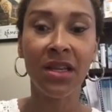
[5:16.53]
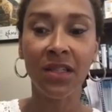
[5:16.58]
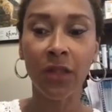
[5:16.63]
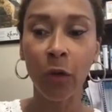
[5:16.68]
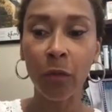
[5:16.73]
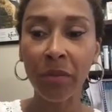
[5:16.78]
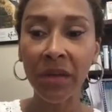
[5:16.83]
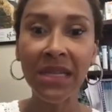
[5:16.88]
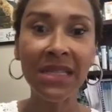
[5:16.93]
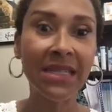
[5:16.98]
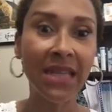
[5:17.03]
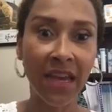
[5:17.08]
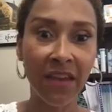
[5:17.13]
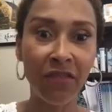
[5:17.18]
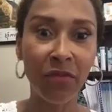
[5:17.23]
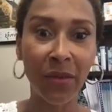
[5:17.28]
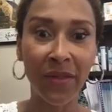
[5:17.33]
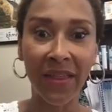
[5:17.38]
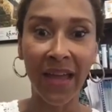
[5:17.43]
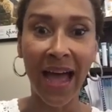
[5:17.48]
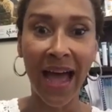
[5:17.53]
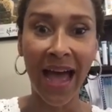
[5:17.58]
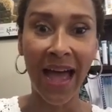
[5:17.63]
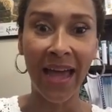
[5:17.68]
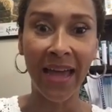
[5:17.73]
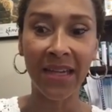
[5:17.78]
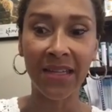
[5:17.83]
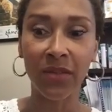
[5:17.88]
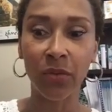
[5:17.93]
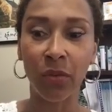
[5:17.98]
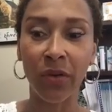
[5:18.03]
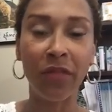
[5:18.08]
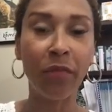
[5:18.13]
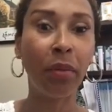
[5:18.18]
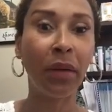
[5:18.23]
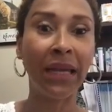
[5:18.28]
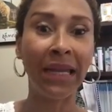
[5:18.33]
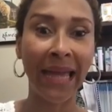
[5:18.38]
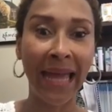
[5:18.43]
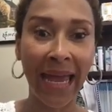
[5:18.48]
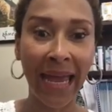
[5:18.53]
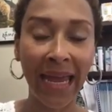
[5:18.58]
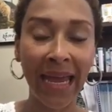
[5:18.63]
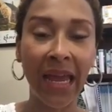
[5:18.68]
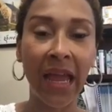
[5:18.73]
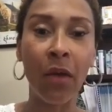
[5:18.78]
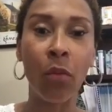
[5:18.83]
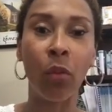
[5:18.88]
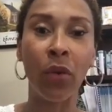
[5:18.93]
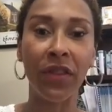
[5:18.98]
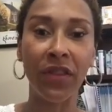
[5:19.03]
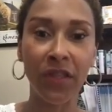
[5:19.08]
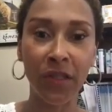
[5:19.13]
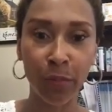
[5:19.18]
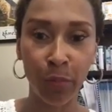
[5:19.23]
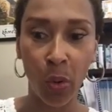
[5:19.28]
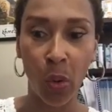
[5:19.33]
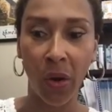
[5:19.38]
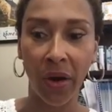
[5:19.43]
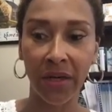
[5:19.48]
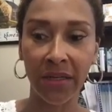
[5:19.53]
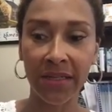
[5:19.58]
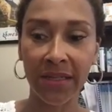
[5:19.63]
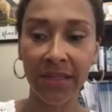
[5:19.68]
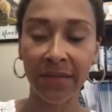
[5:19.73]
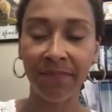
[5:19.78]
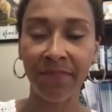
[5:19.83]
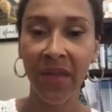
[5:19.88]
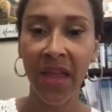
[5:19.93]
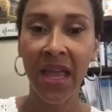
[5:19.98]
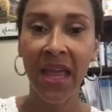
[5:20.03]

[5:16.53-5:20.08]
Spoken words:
So be safe with the eyes, with play and with sports.